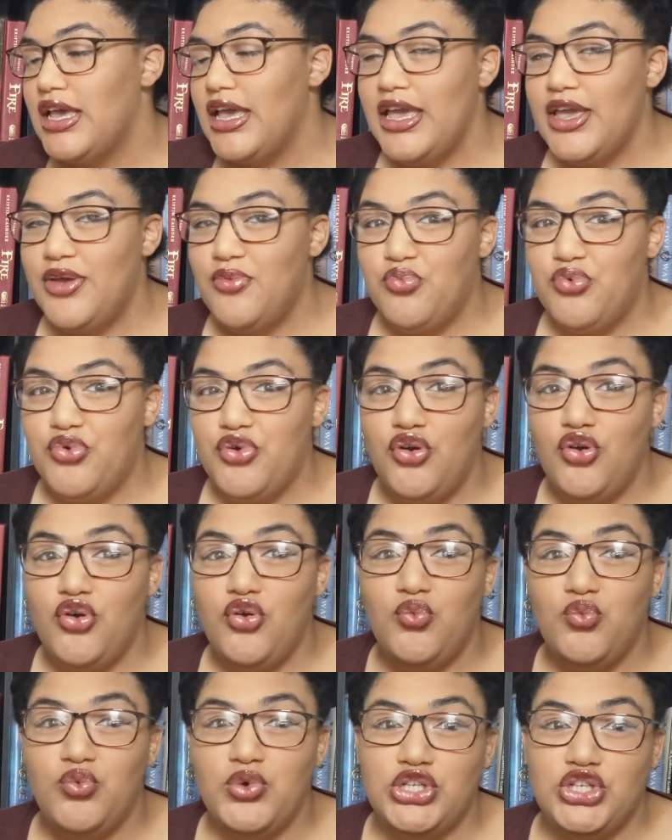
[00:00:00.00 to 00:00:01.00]

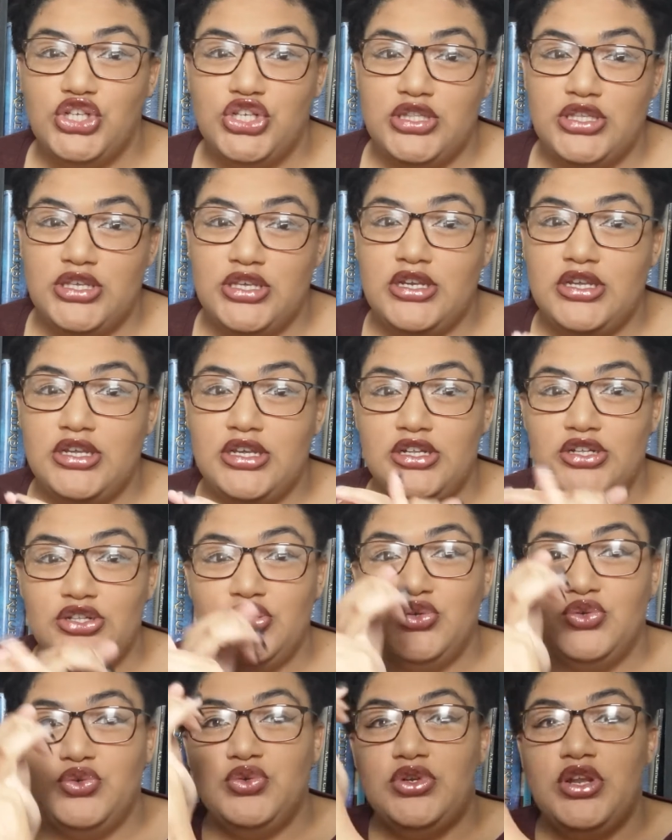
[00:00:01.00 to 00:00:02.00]
April, which is going to
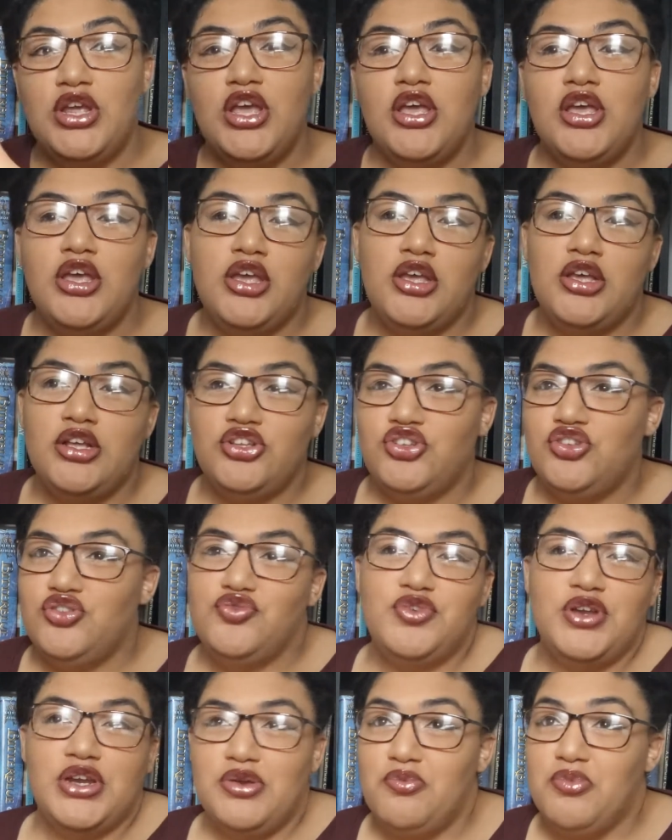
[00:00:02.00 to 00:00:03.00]
include
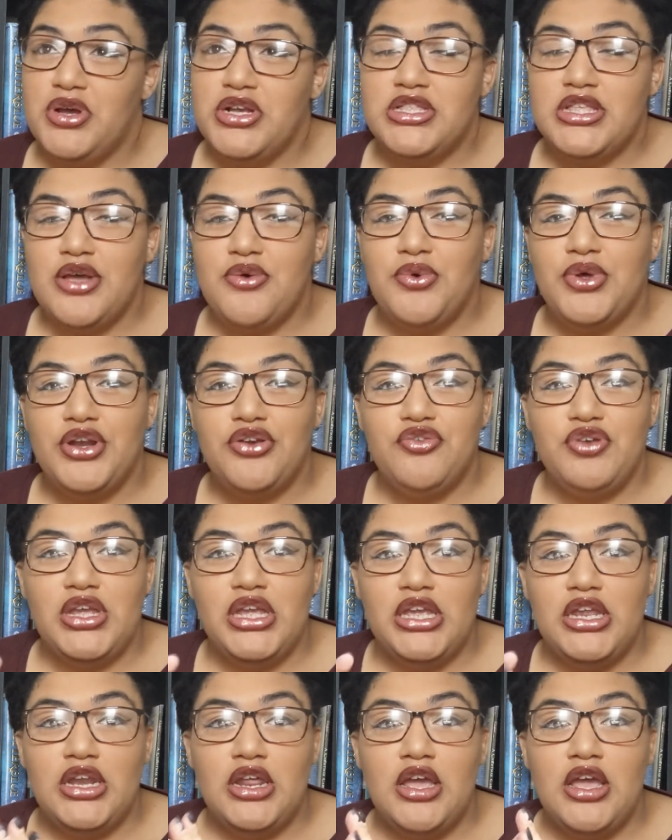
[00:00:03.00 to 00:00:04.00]
just random books I want to
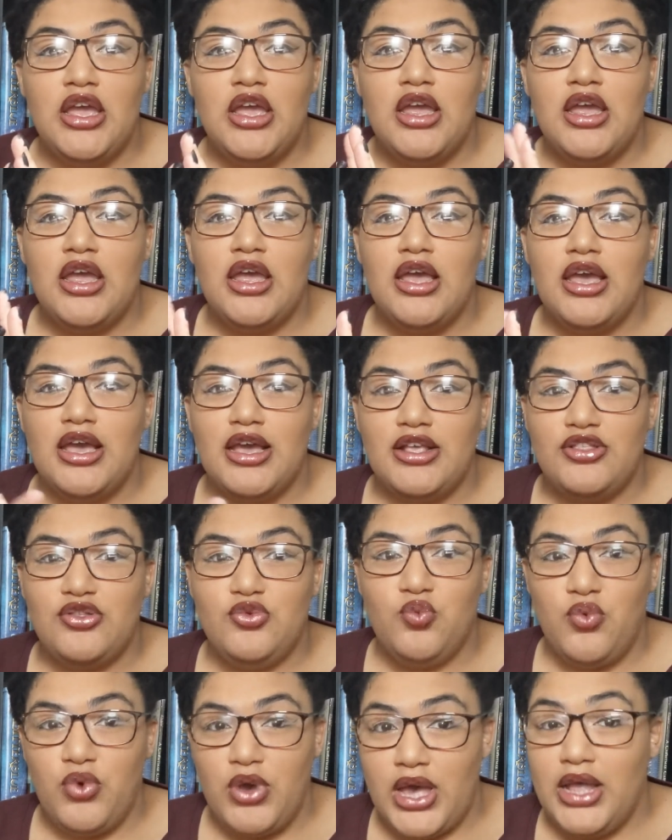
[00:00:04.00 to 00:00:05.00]
read, as
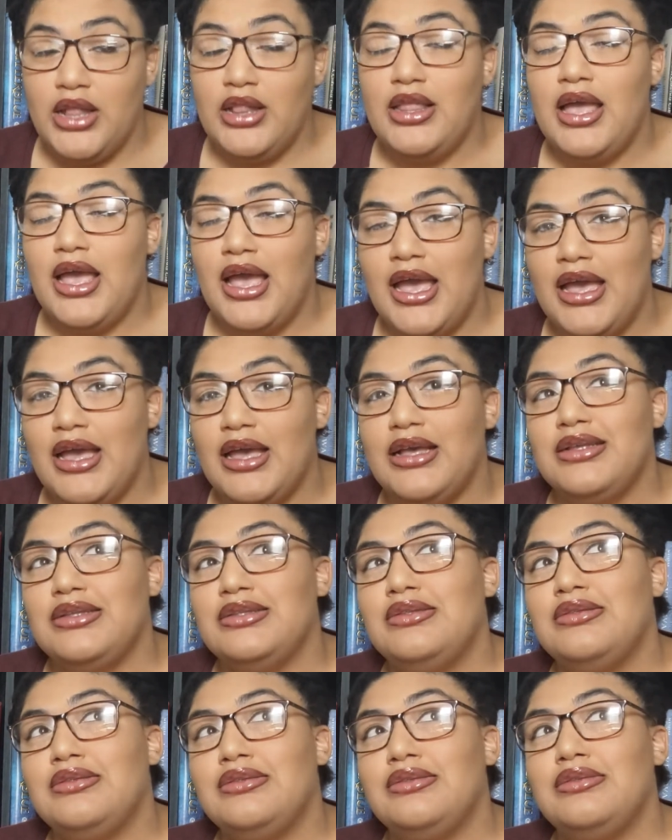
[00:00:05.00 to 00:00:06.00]
well
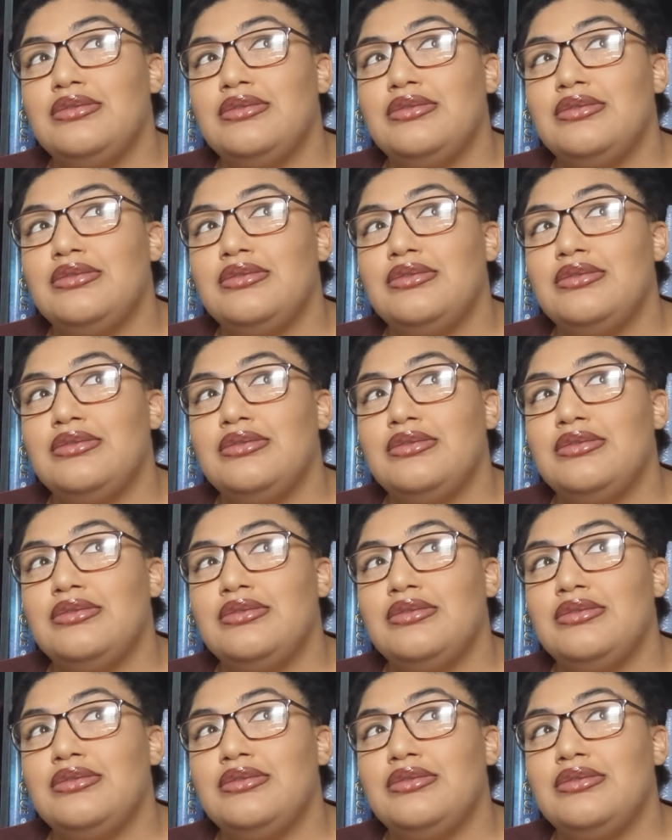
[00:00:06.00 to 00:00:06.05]
as